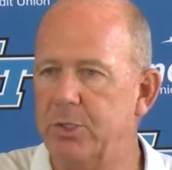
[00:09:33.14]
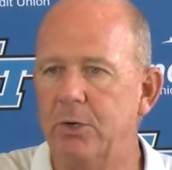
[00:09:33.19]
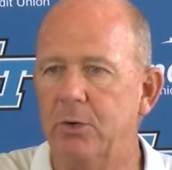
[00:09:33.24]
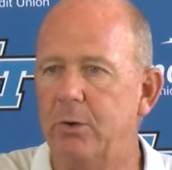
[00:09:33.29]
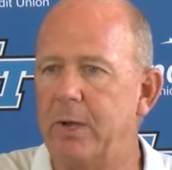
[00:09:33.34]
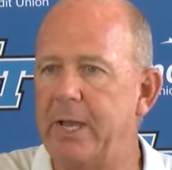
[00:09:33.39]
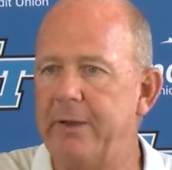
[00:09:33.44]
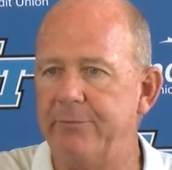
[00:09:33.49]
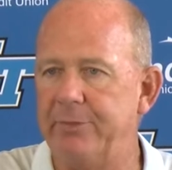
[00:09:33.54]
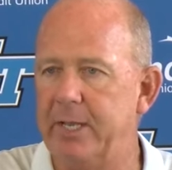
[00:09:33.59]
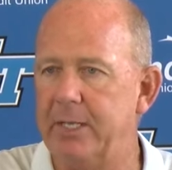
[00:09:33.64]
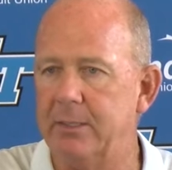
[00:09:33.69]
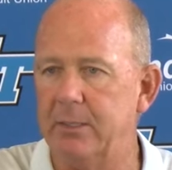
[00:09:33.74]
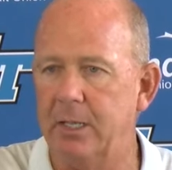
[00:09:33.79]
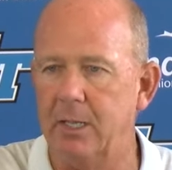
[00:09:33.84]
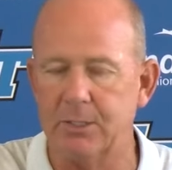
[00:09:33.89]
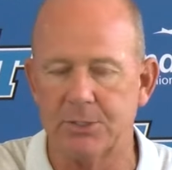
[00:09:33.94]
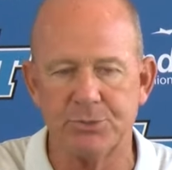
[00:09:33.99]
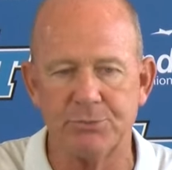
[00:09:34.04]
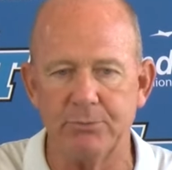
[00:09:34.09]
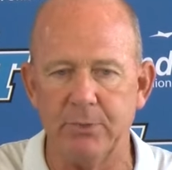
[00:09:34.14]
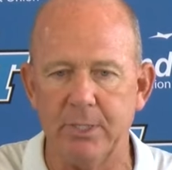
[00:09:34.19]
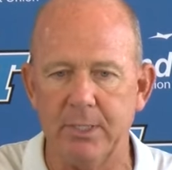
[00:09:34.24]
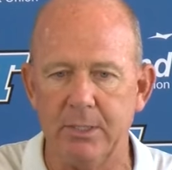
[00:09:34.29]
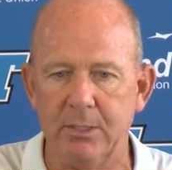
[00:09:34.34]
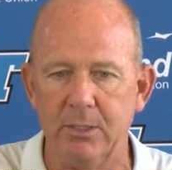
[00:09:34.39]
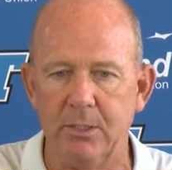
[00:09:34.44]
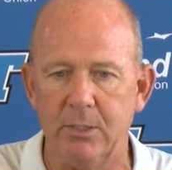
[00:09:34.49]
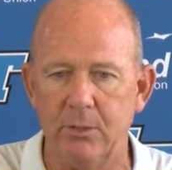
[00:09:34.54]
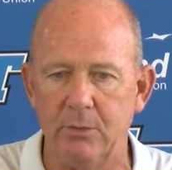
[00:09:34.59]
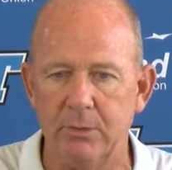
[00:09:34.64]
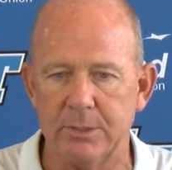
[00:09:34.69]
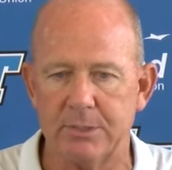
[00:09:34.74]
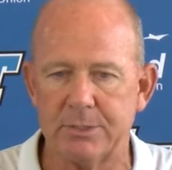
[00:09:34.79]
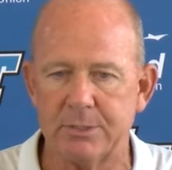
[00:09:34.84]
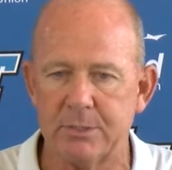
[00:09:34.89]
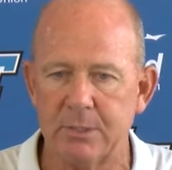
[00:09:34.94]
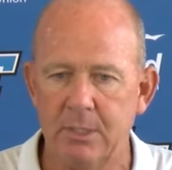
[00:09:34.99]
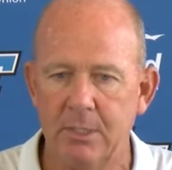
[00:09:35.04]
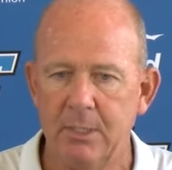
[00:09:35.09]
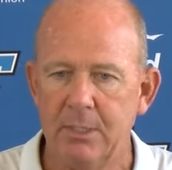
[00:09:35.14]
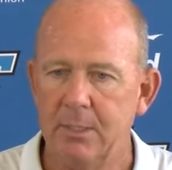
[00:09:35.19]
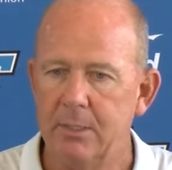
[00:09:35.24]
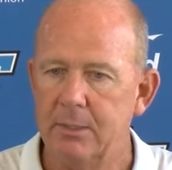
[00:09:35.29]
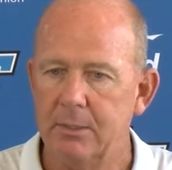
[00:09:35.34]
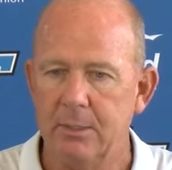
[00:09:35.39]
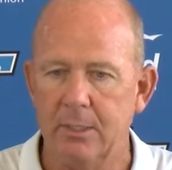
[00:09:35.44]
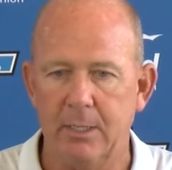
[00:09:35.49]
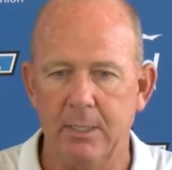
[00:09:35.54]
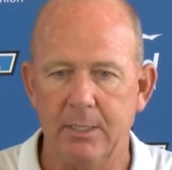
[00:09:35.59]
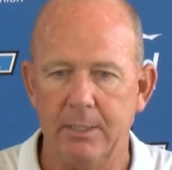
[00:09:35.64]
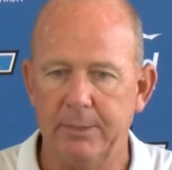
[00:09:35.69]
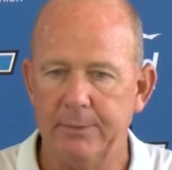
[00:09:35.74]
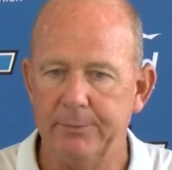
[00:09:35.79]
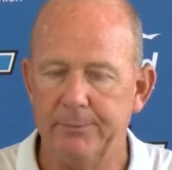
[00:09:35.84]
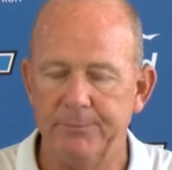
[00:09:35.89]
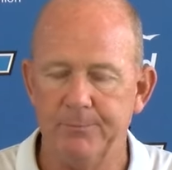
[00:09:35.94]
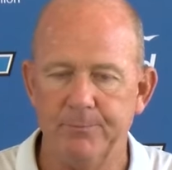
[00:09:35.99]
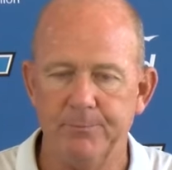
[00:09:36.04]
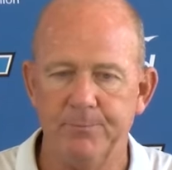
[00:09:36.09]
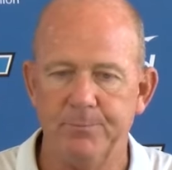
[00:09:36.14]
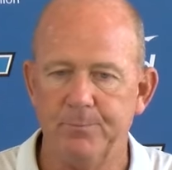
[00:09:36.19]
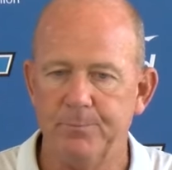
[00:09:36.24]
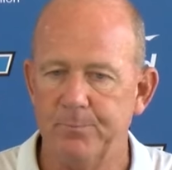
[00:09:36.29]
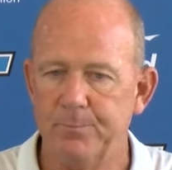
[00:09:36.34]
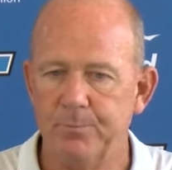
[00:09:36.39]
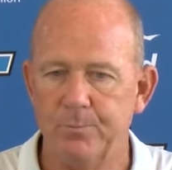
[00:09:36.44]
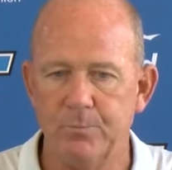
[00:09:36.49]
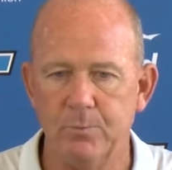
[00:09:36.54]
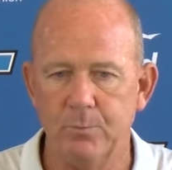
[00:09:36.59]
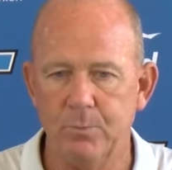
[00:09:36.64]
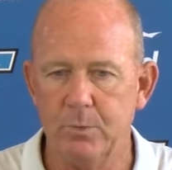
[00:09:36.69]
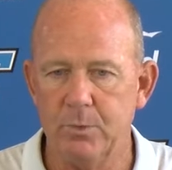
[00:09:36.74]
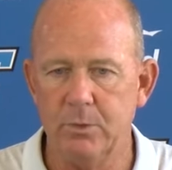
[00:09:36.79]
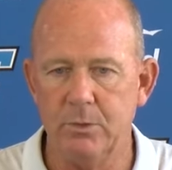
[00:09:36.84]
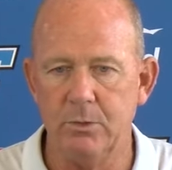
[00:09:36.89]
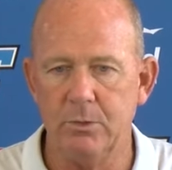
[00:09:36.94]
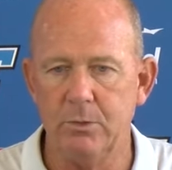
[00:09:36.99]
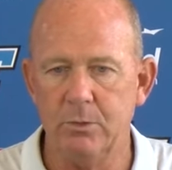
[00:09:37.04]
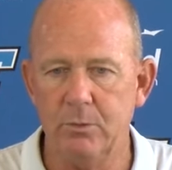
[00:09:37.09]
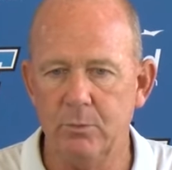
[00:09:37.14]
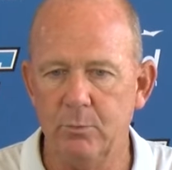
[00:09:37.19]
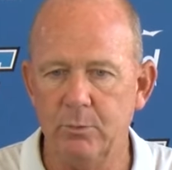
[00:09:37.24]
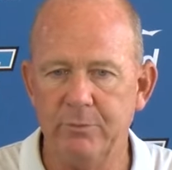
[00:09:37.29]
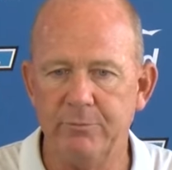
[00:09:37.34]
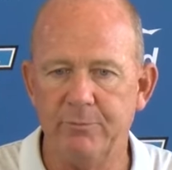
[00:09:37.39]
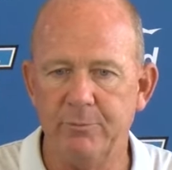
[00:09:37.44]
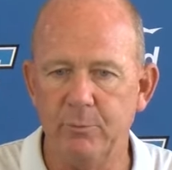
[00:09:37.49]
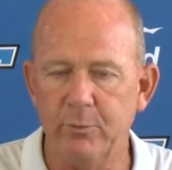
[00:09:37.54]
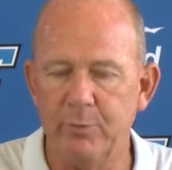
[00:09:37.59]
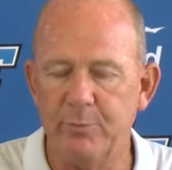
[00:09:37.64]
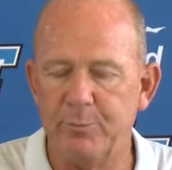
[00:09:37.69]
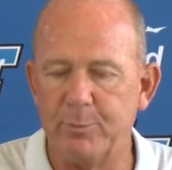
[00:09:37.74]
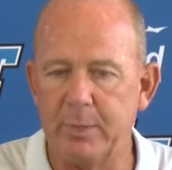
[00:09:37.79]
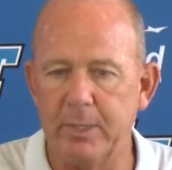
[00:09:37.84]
you don't have that luxury. You know, it's uh, you know we've we've